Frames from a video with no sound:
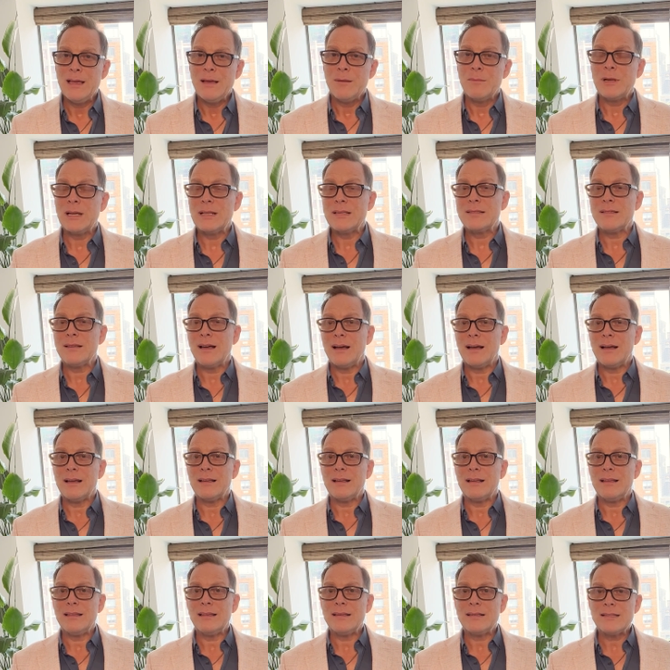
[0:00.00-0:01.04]
but it's not
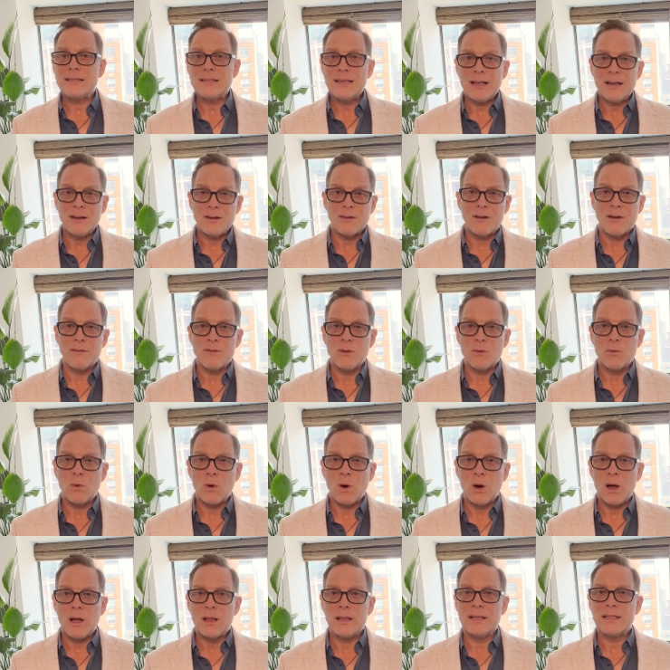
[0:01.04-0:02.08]
in the center of the
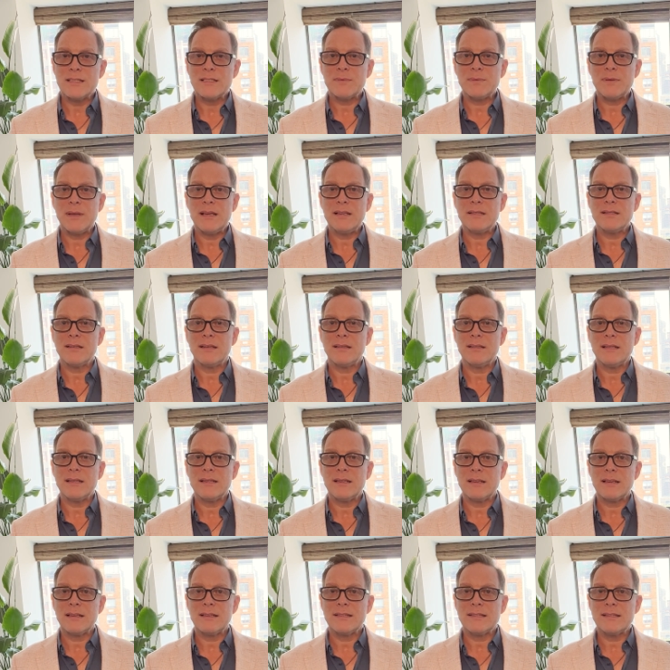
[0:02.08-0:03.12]
wall, it's placed on the
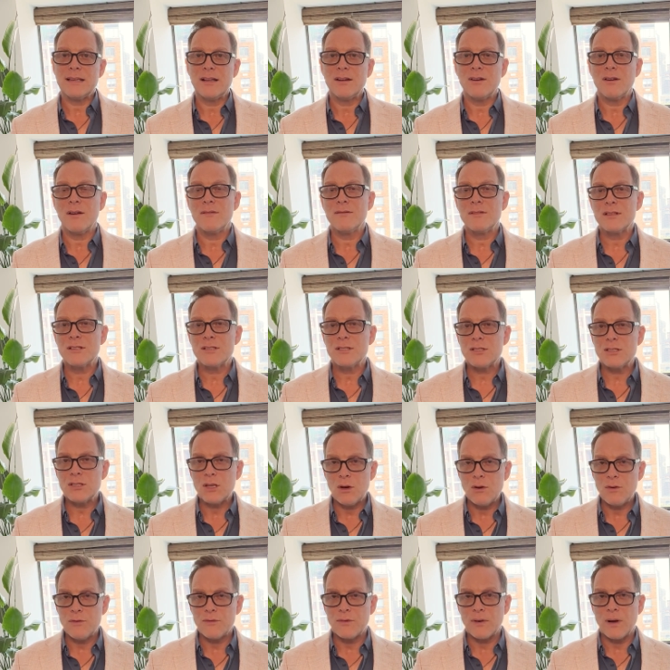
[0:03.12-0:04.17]
center of the
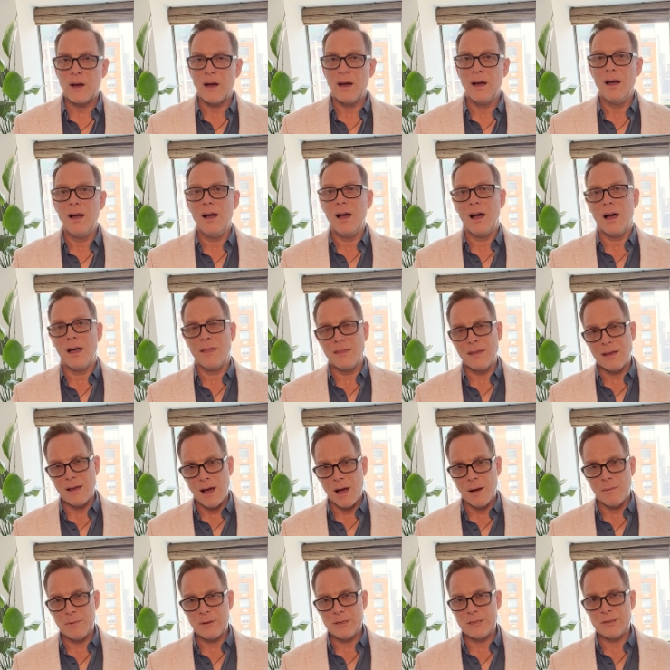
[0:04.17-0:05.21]
sofa on the
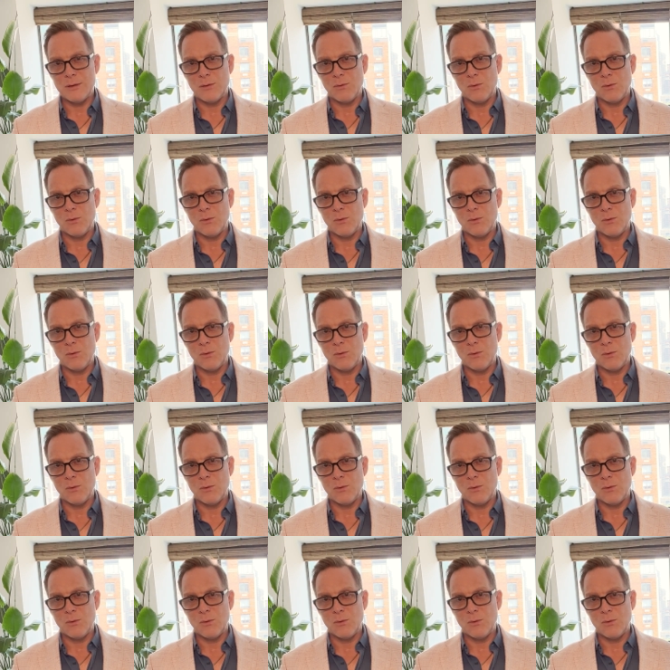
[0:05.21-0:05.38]
opposite